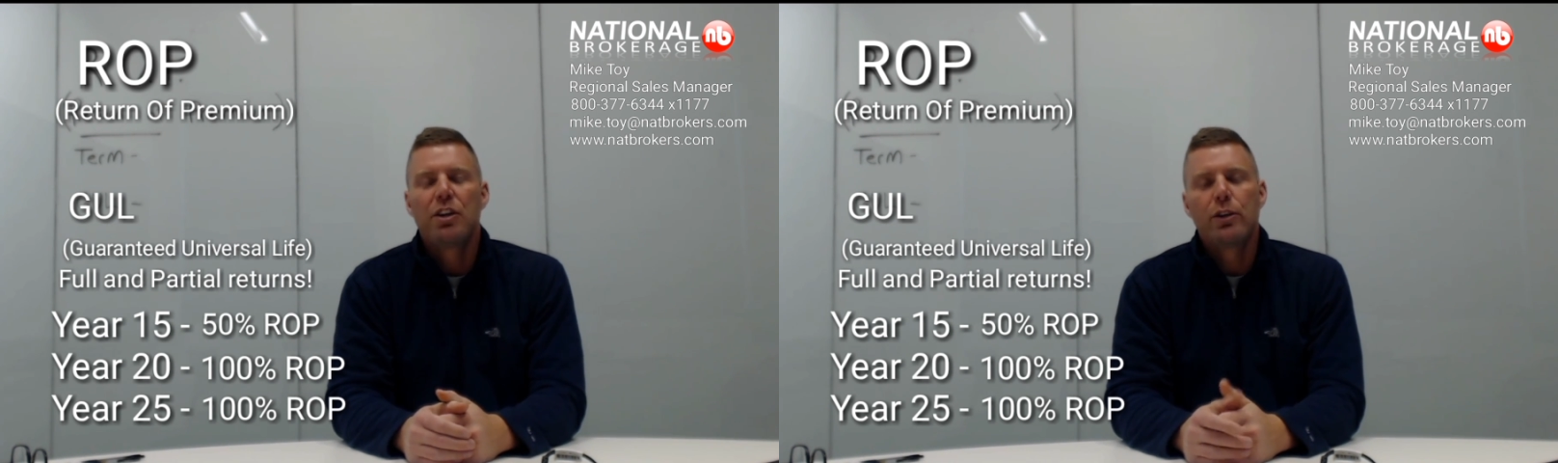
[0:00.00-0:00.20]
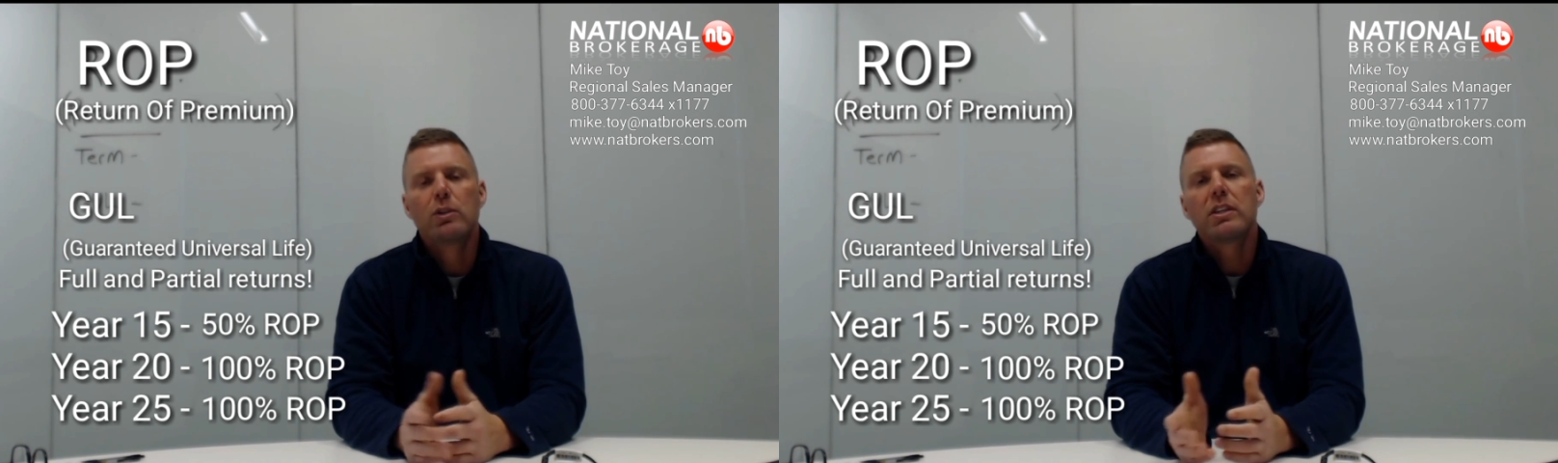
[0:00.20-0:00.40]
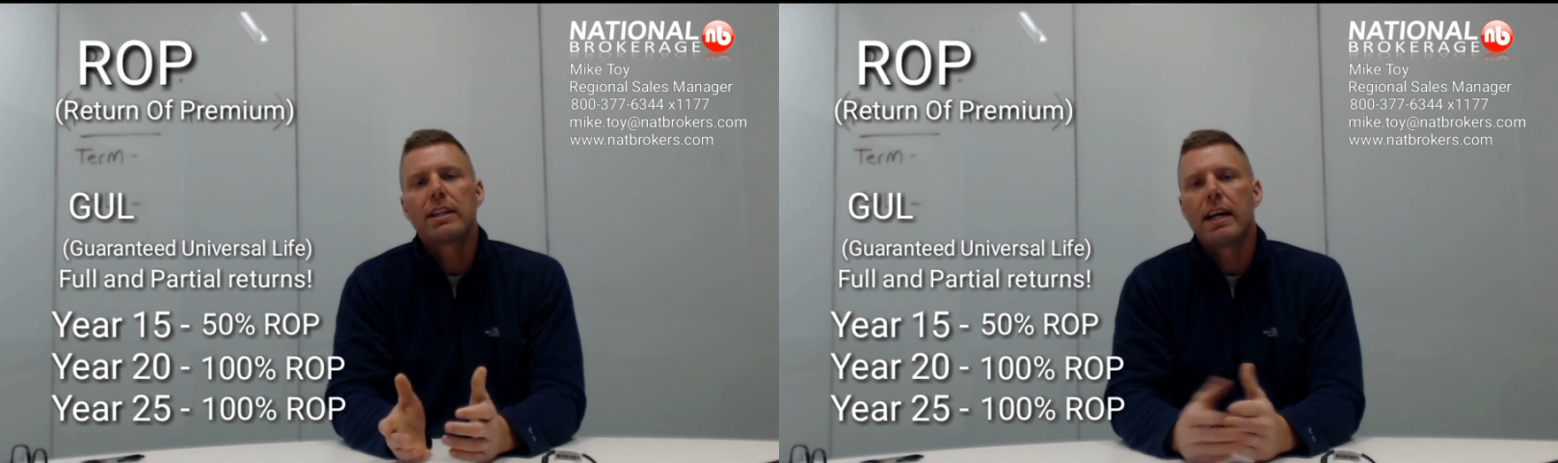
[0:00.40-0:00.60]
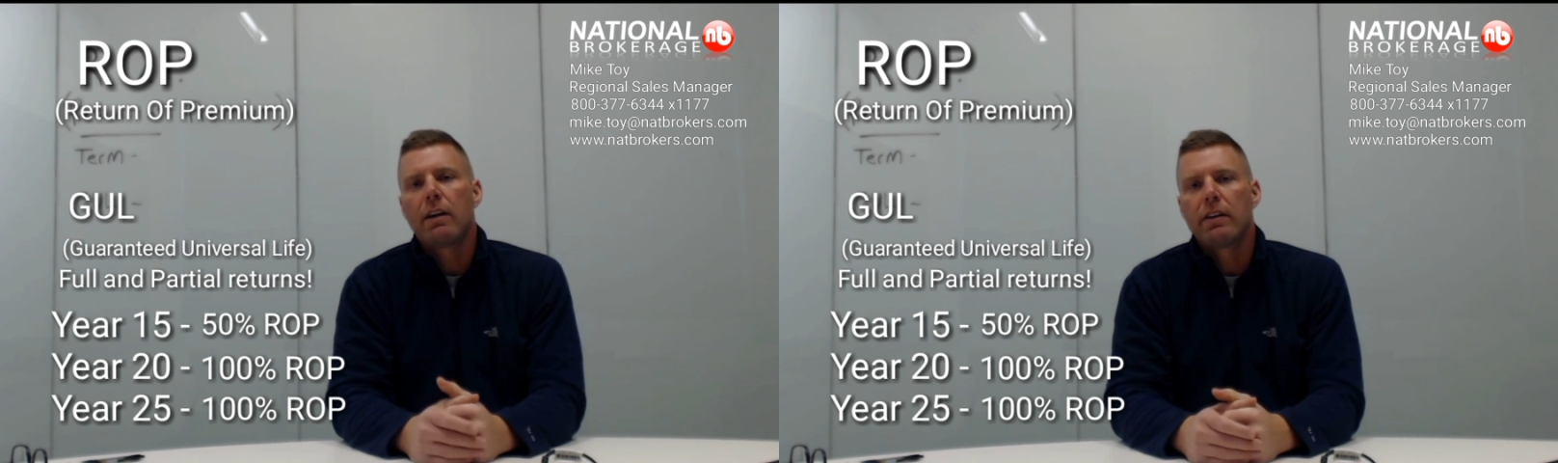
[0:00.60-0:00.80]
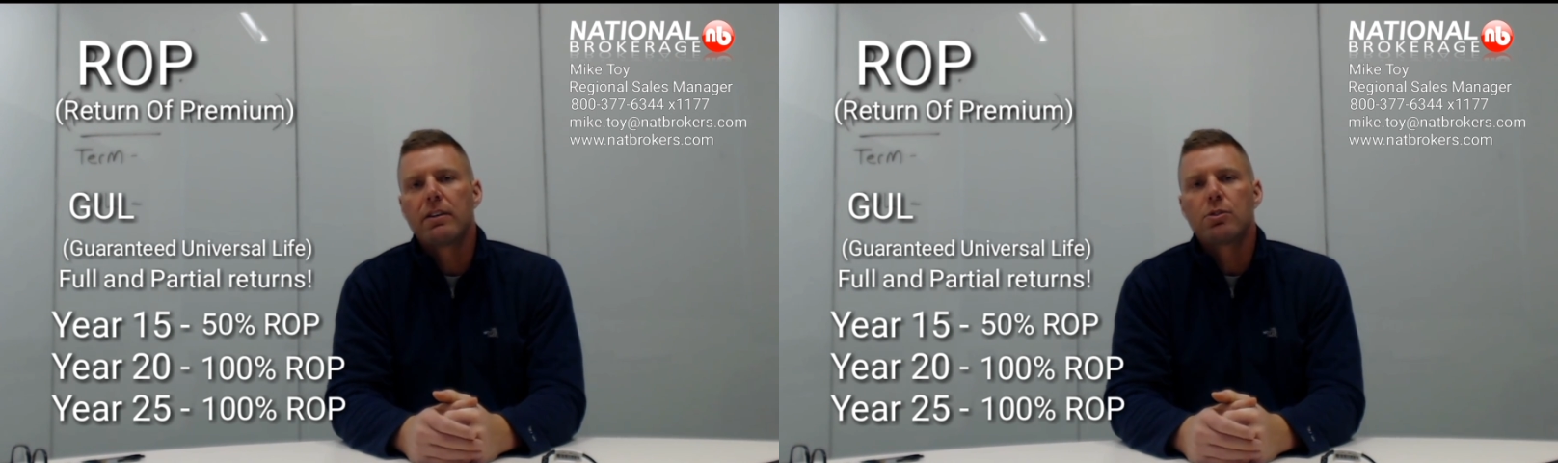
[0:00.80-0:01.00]
Usually
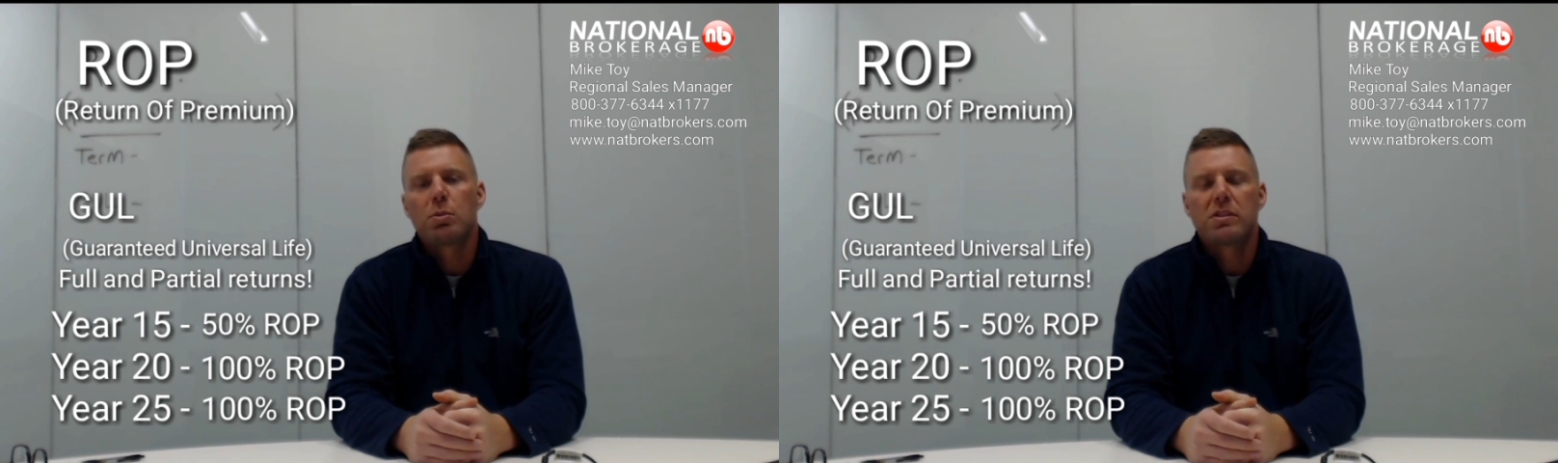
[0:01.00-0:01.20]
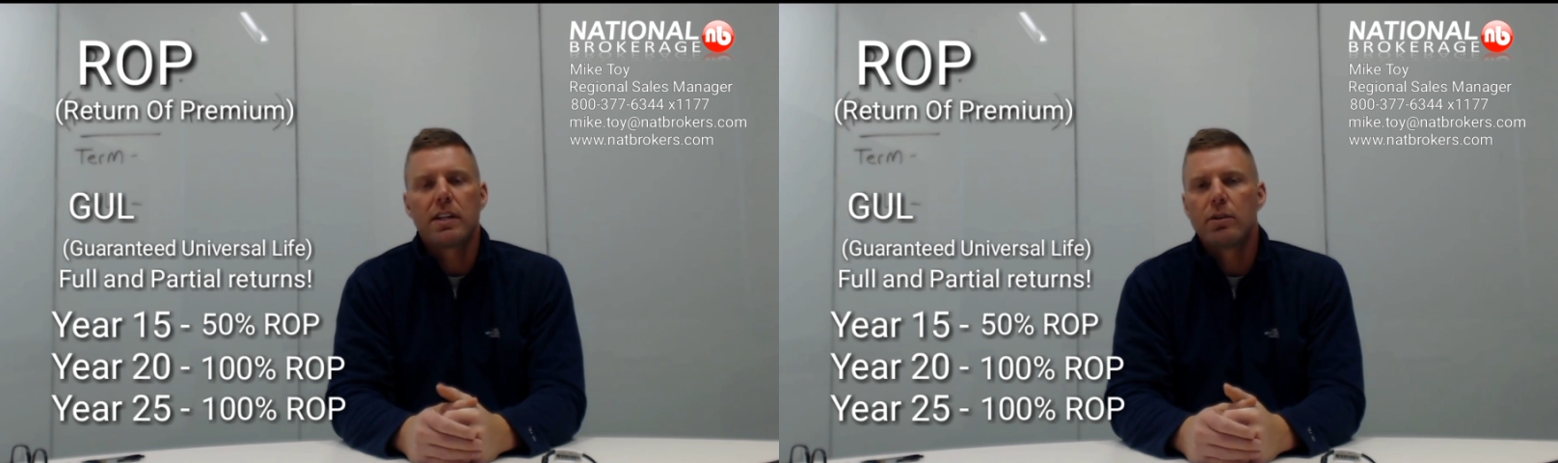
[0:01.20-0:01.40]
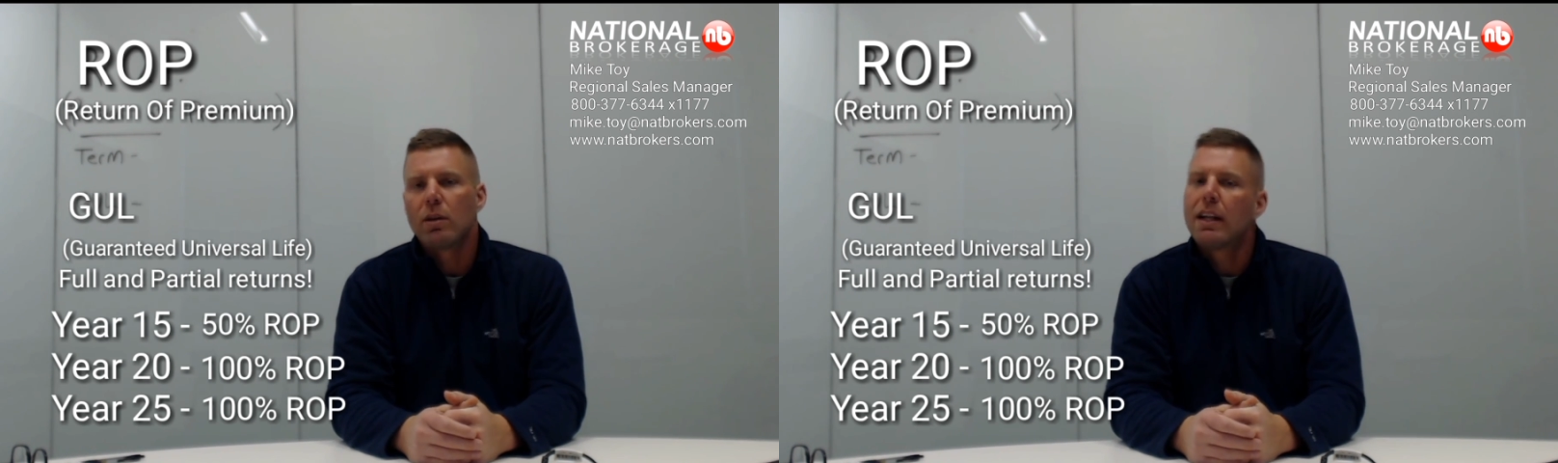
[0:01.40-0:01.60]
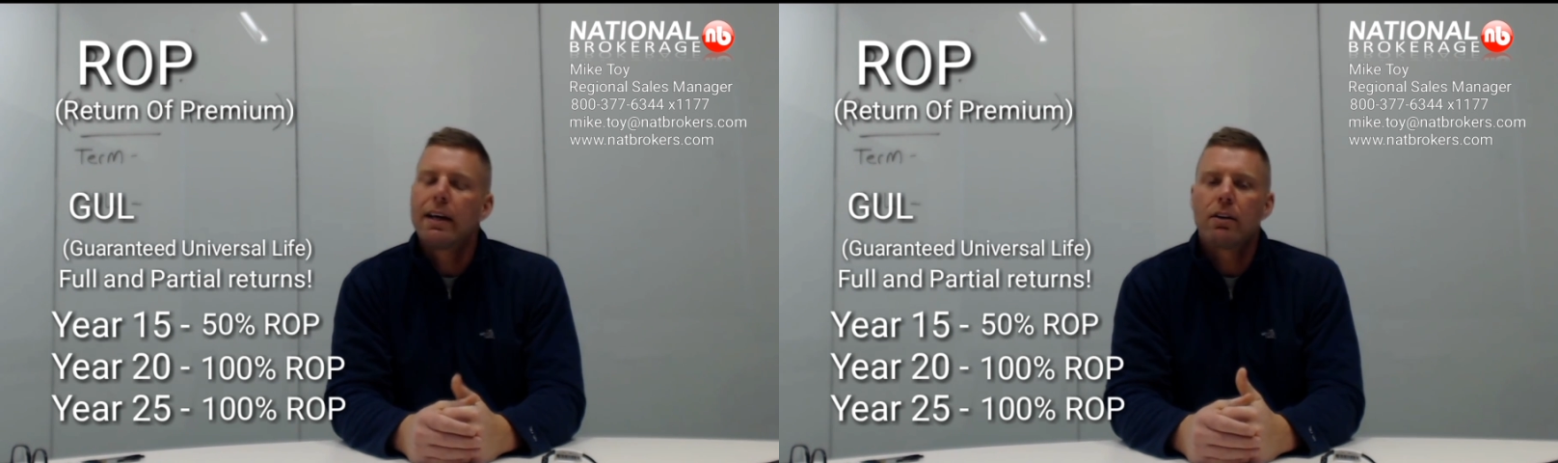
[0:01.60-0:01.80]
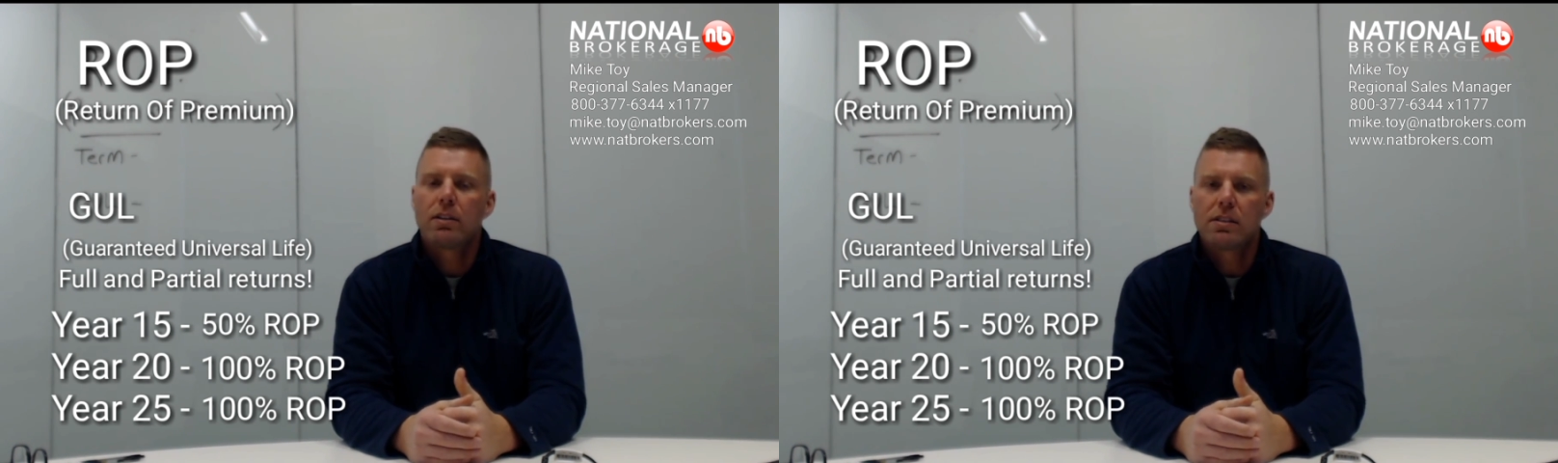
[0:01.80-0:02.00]
carriers will send you a letter